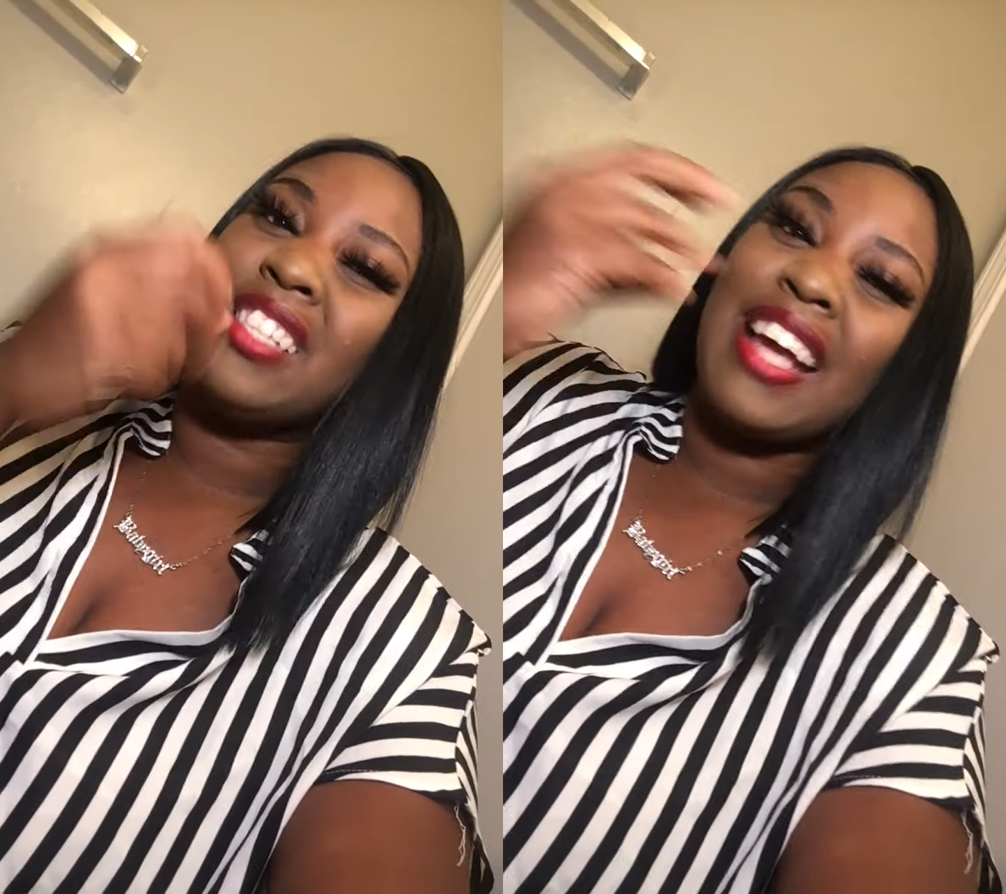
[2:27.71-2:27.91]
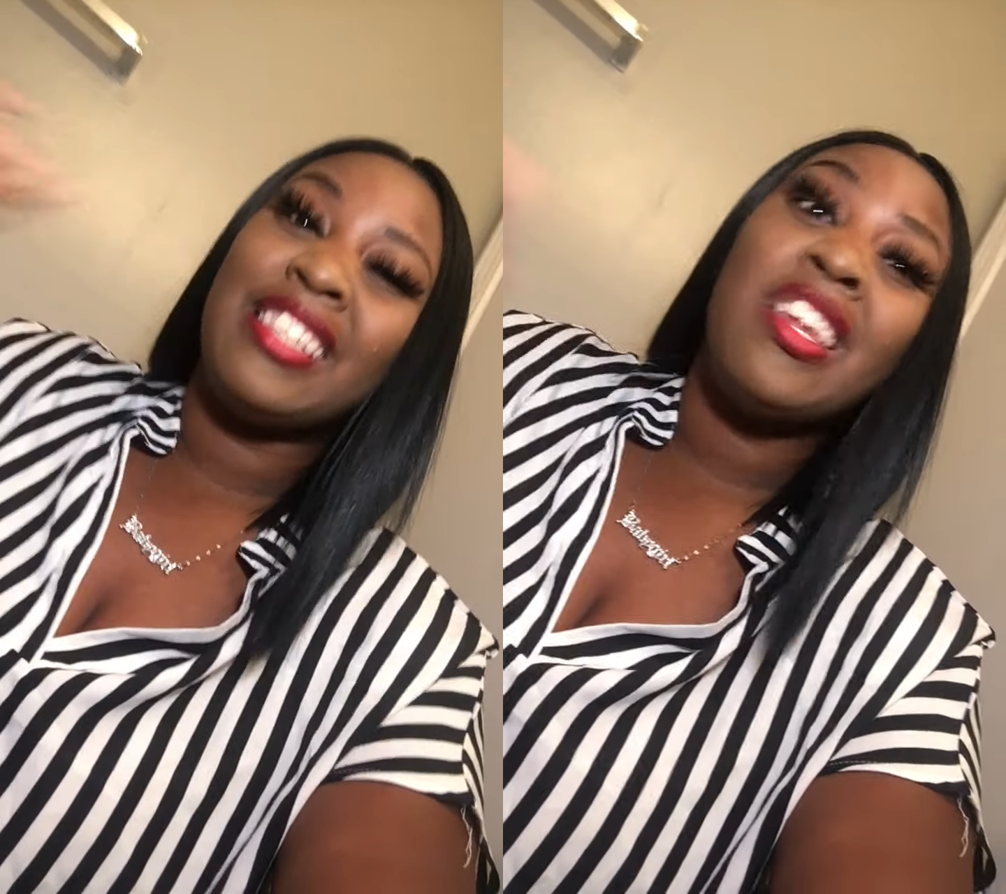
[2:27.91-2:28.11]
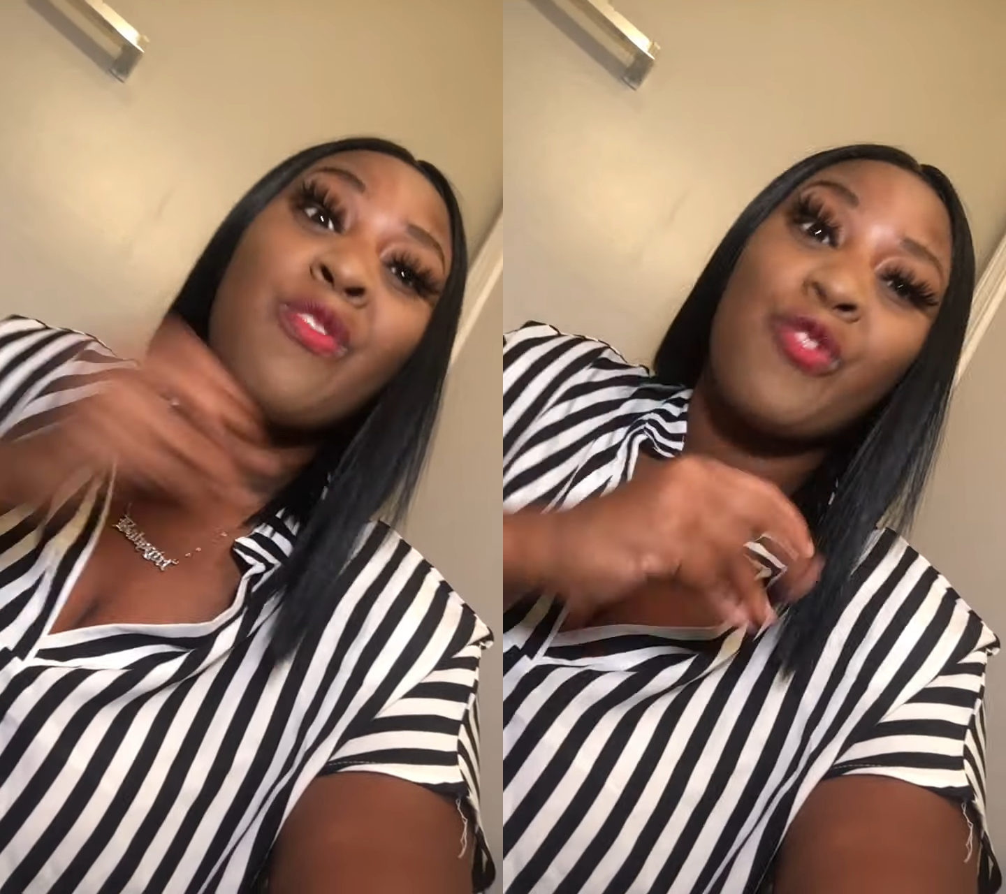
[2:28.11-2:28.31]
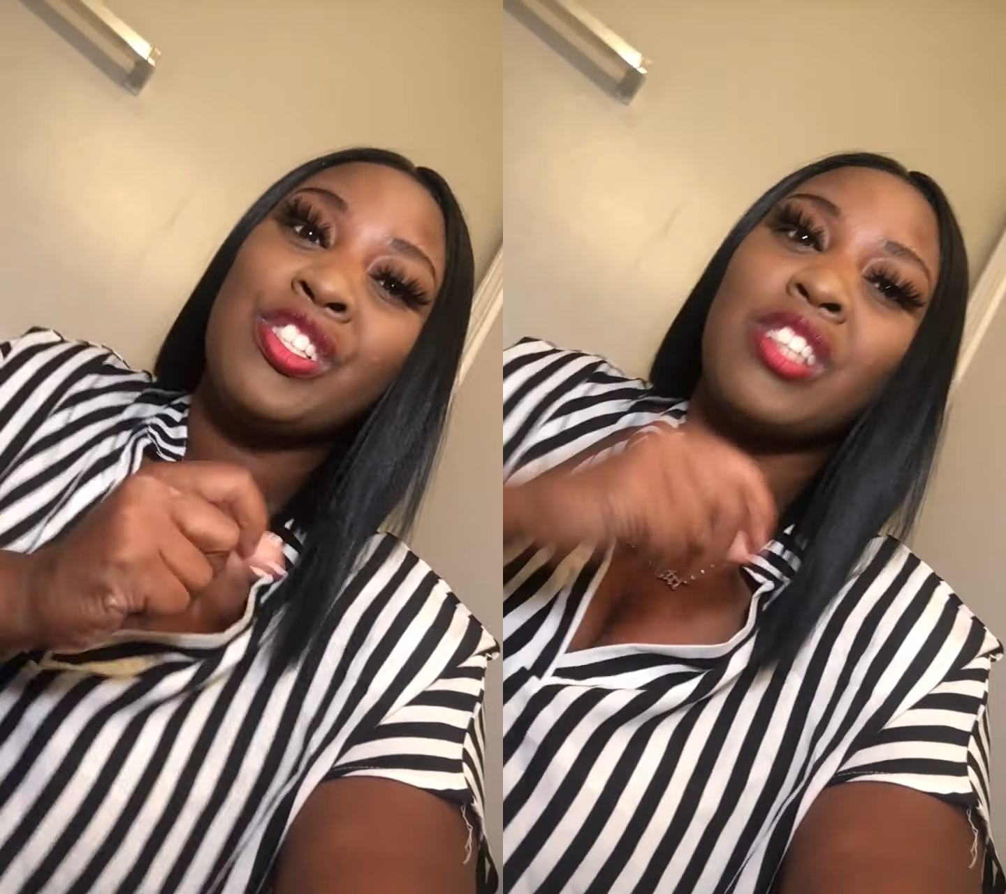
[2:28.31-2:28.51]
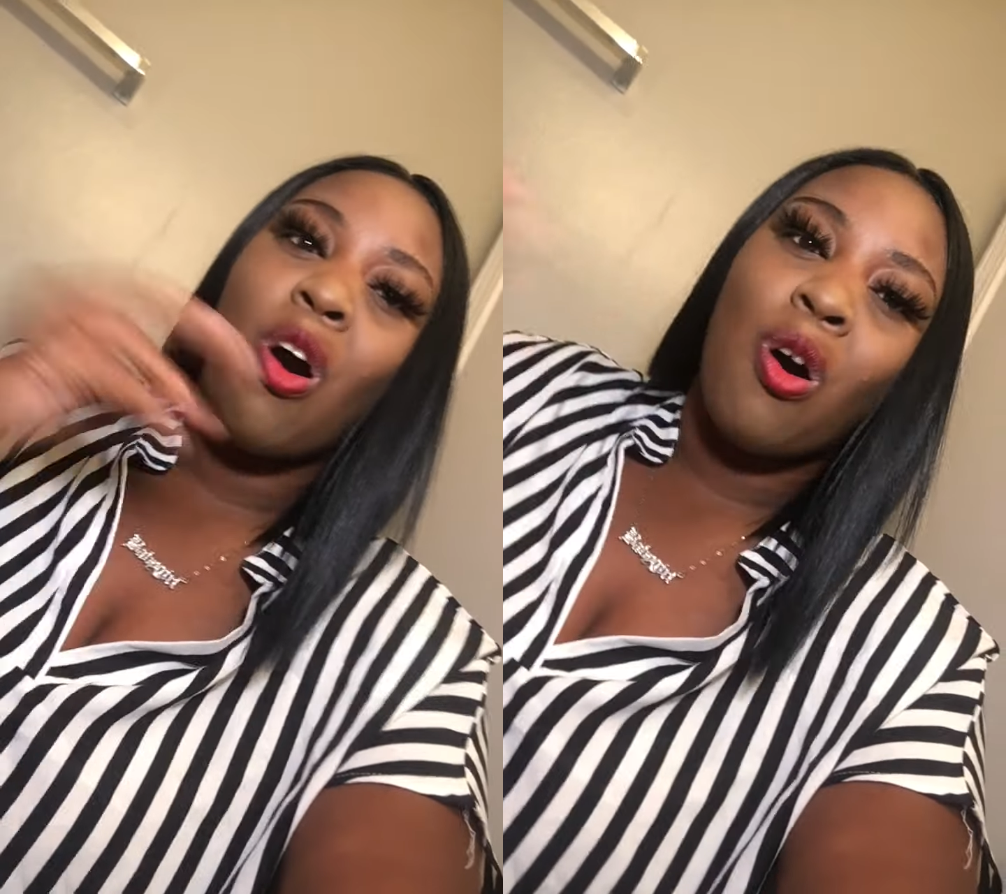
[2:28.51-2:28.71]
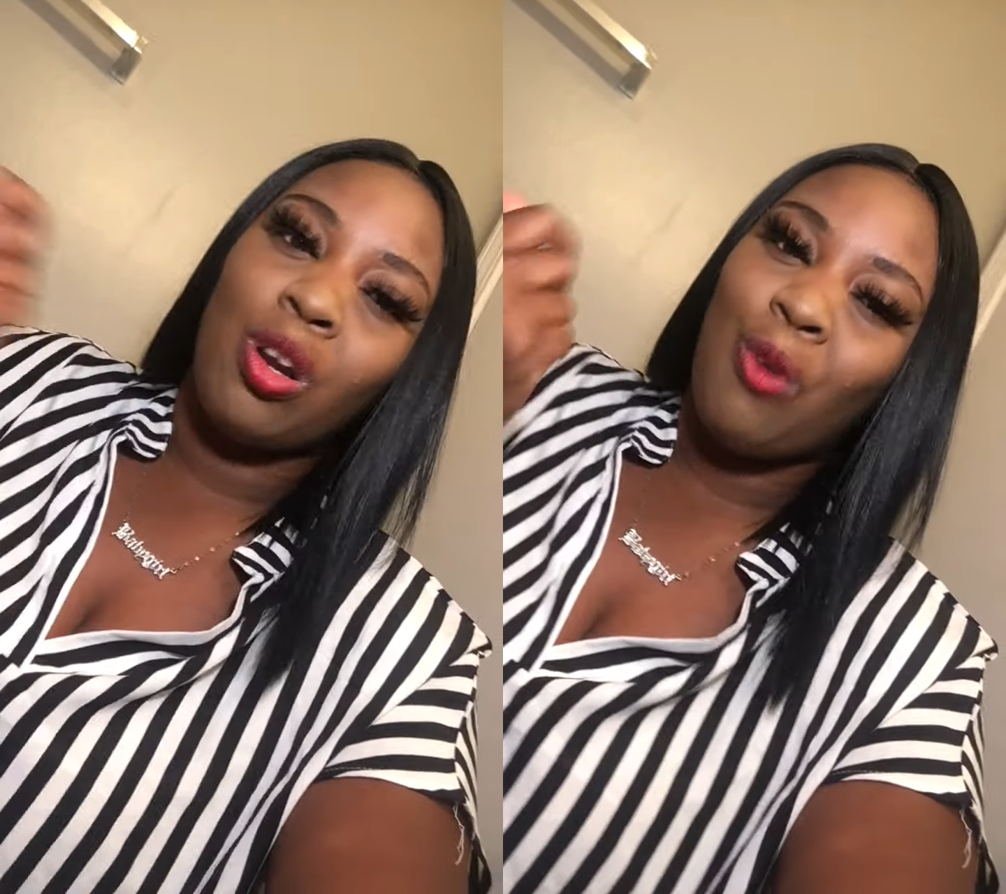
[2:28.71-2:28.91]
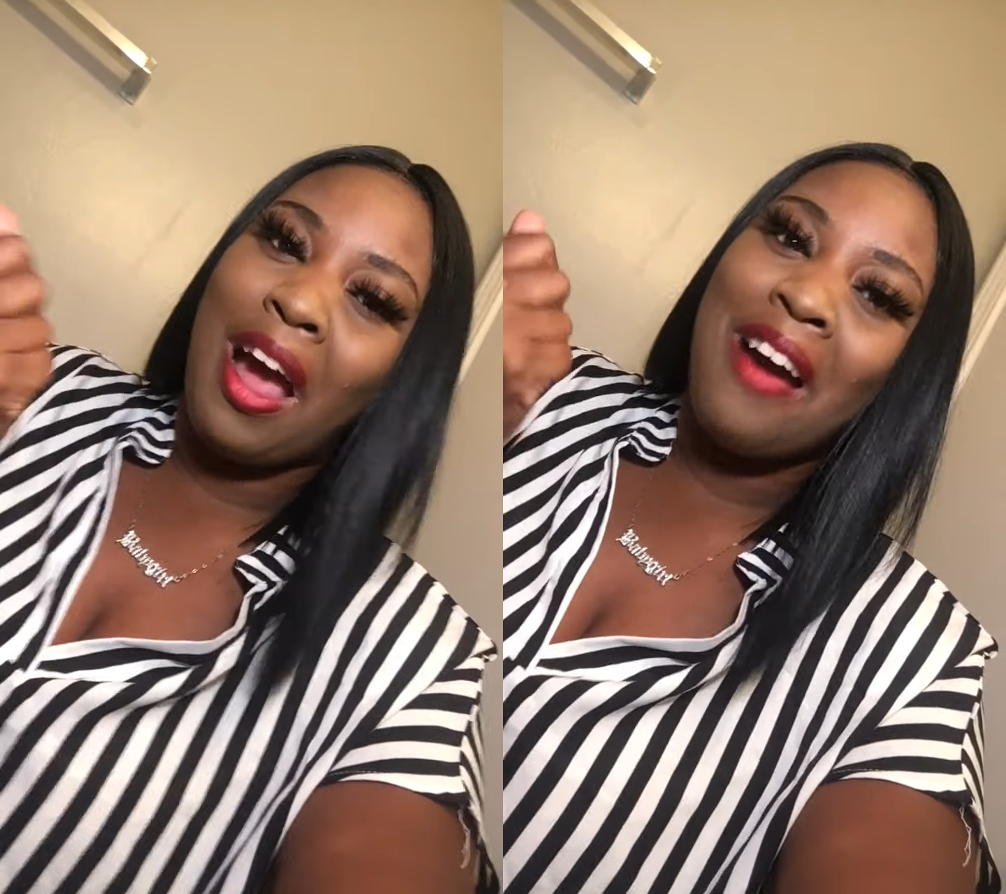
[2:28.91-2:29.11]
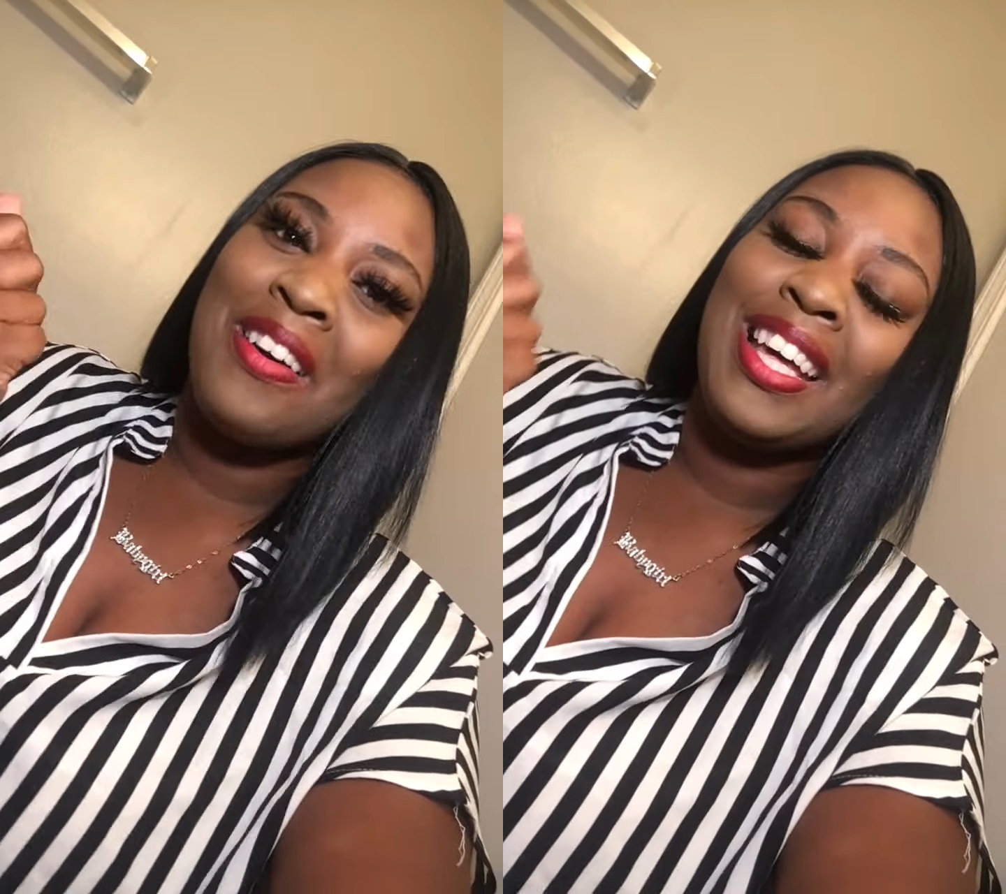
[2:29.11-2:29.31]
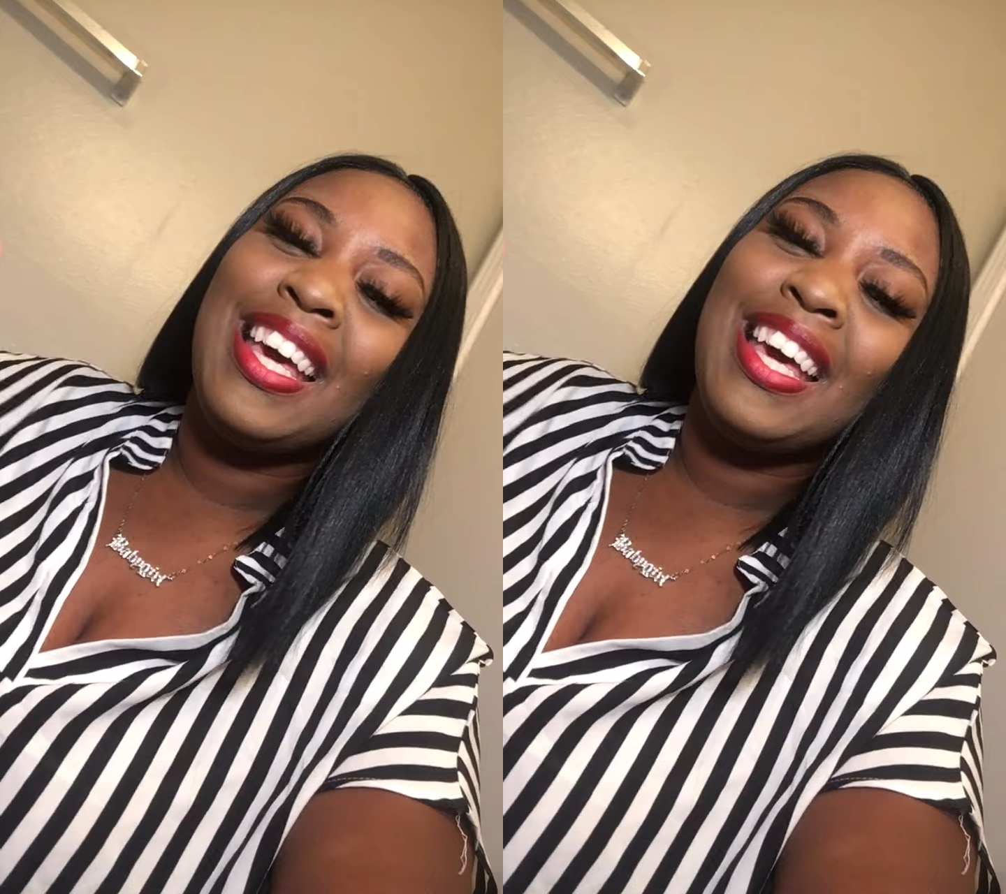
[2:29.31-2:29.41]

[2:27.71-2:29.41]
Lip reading: like difference all around.